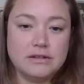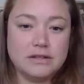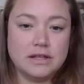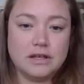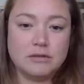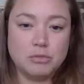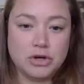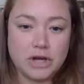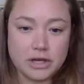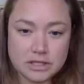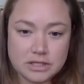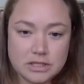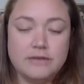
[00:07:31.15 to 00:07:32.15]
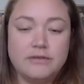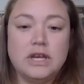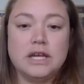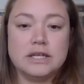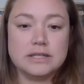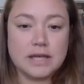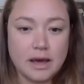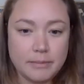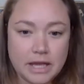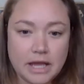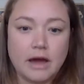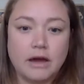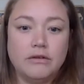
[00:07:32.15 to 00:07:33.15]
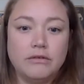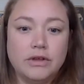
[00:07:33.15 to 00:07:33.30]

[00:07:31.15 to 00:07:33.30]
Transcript: the productivity is coming out of